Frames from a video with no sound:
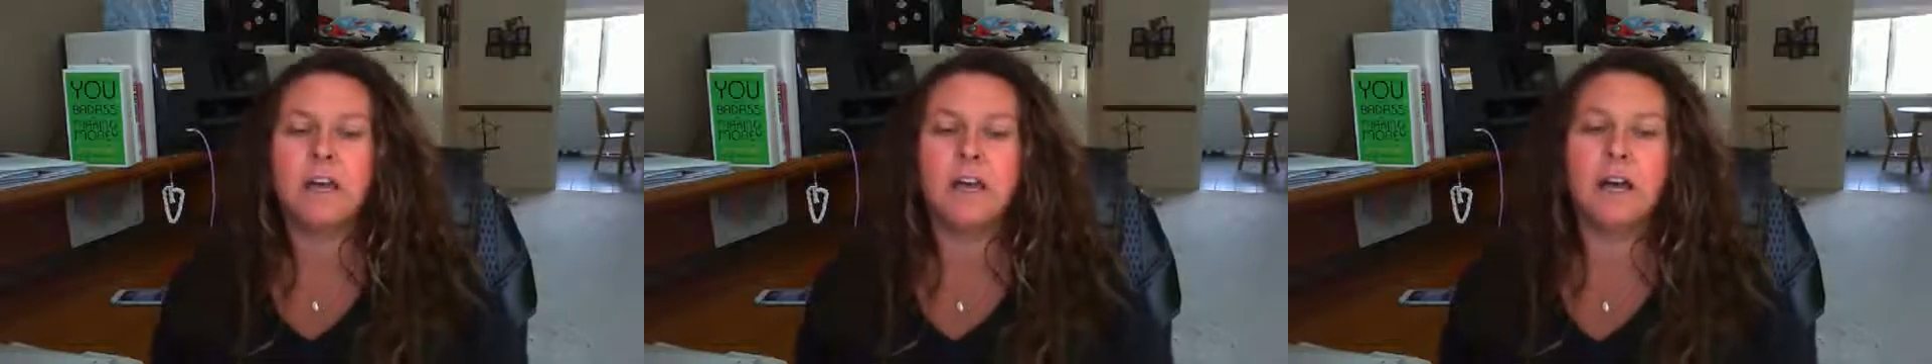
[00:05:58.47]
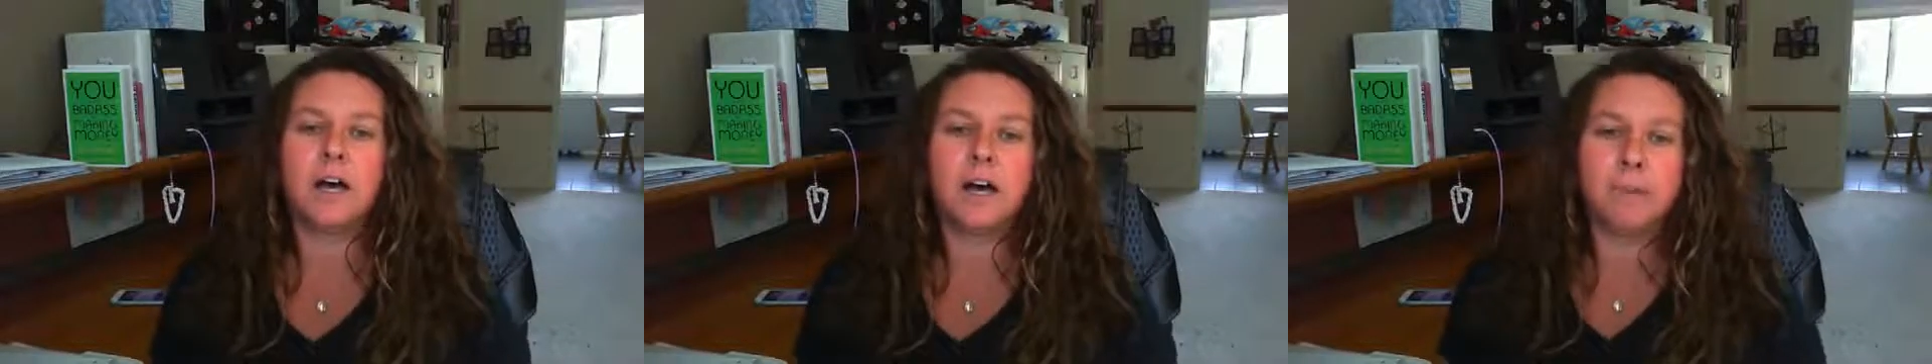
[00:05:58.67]

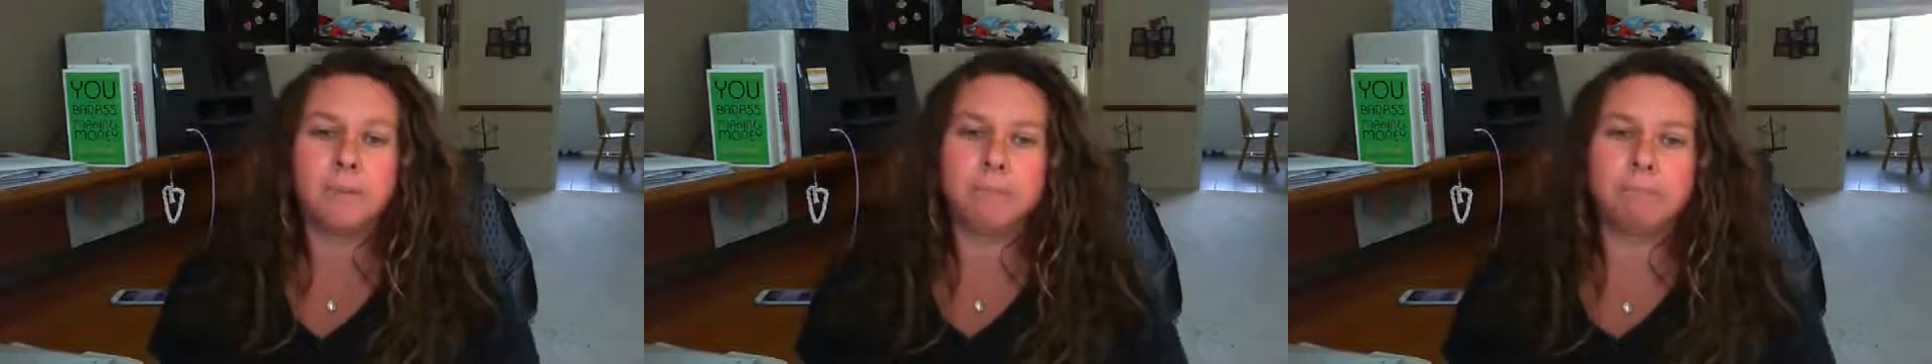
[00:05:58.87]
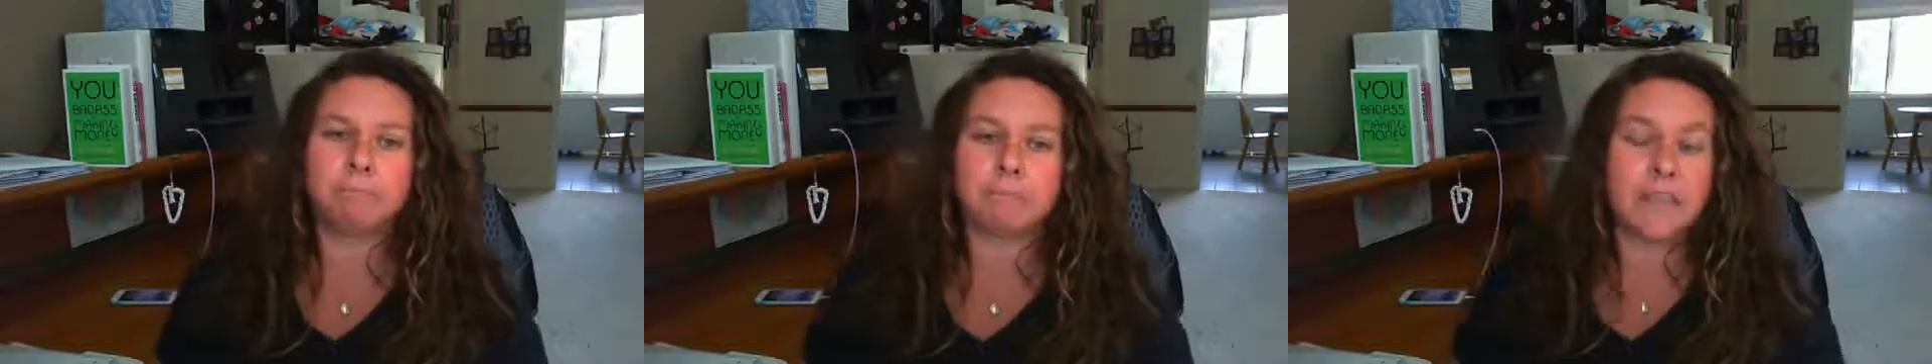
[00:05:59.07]

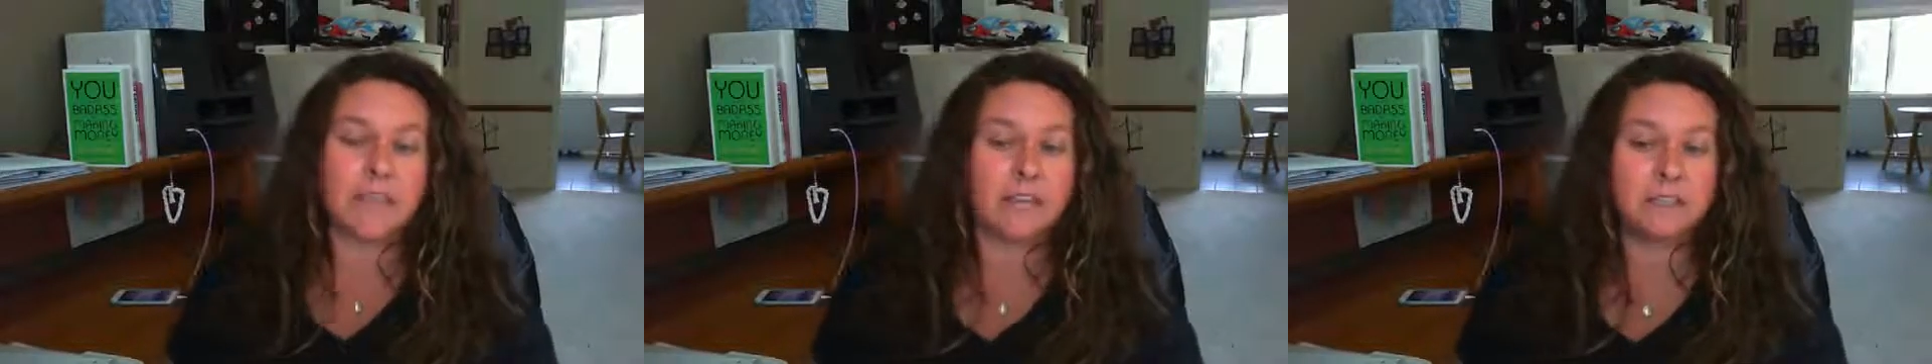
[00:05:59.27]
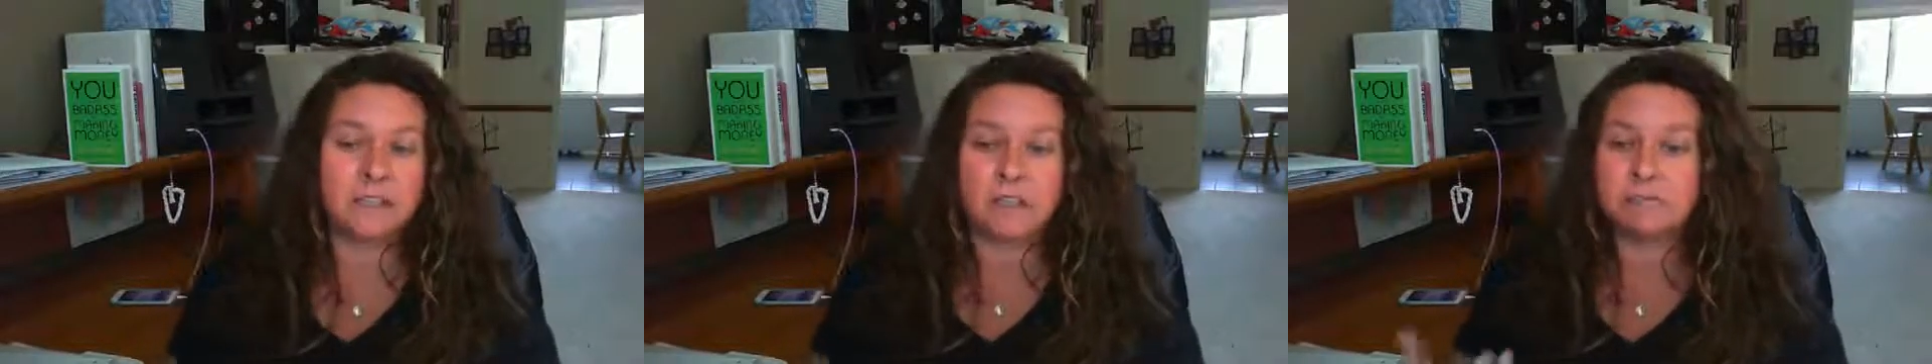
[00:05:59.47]
And
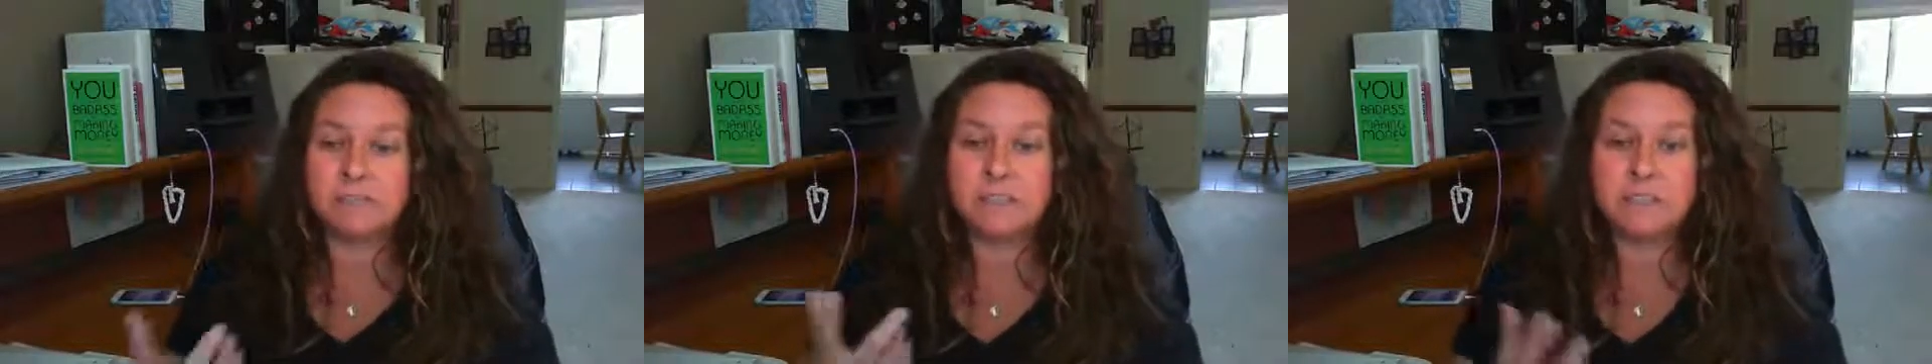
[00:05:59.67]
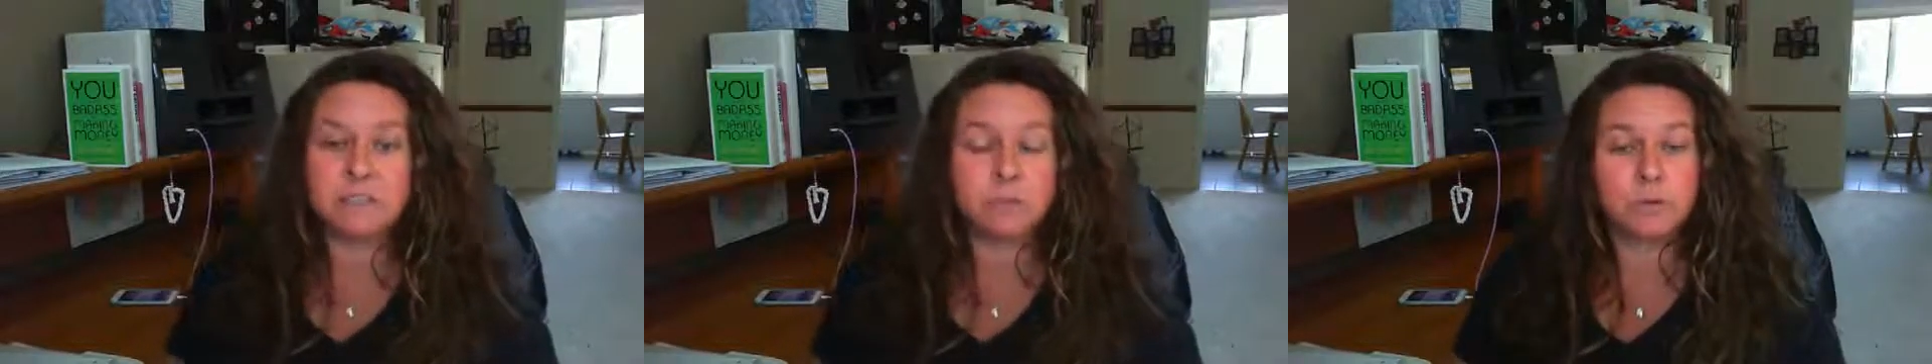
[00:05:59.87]
I'd love
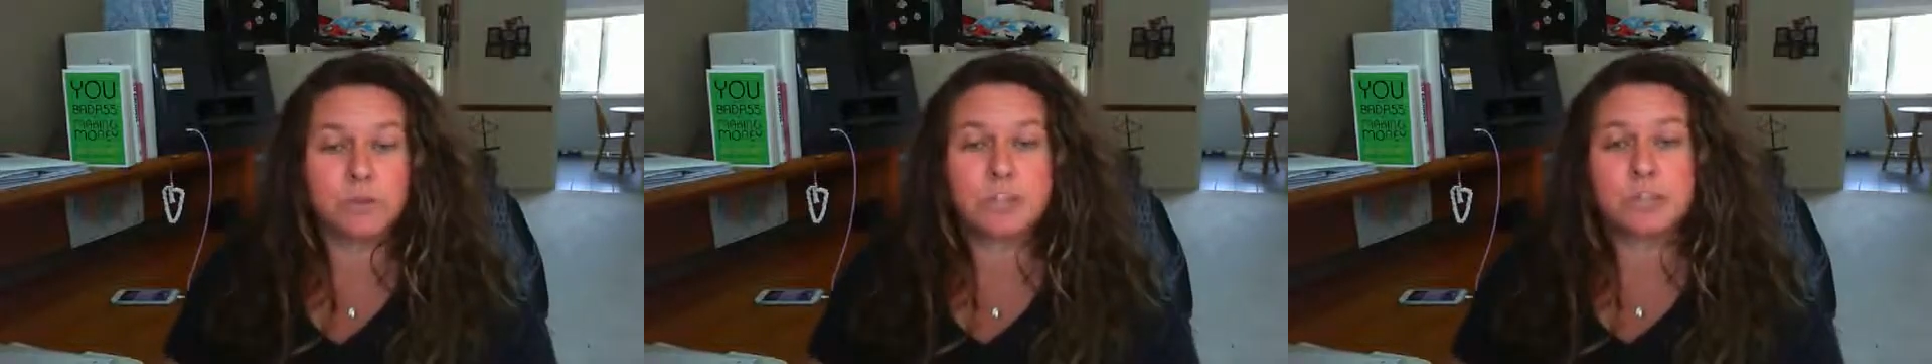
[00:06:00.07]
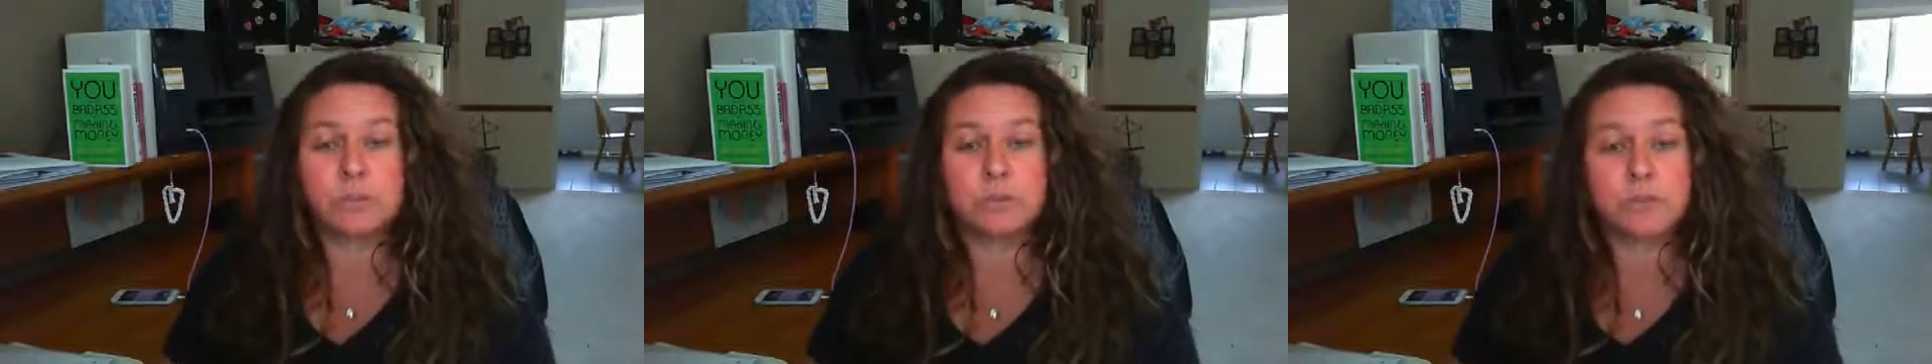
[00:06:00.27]
to
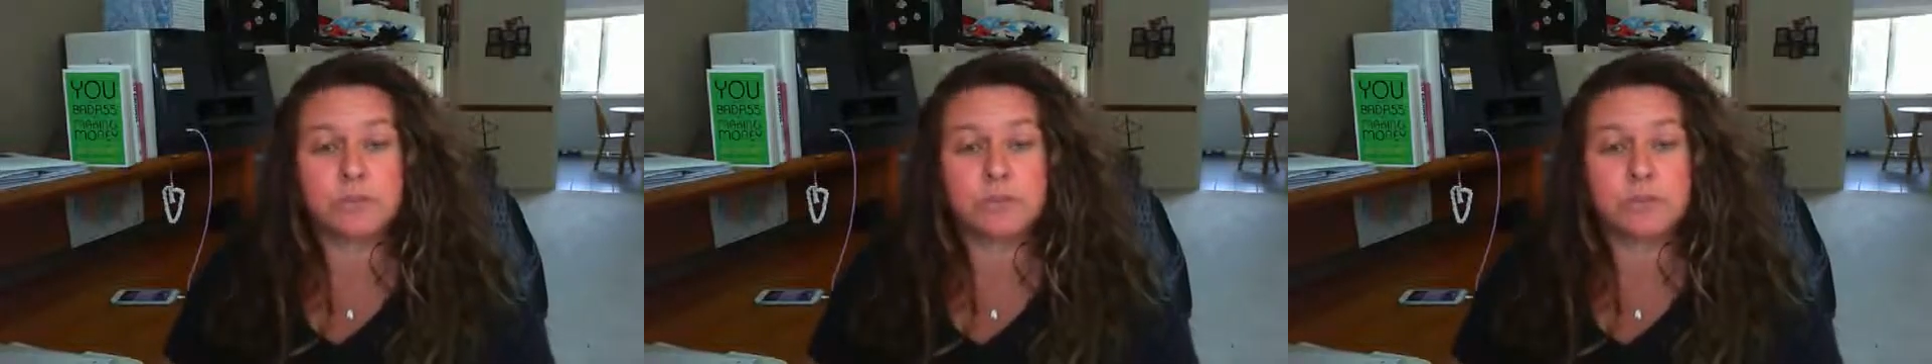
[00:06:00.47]
reach out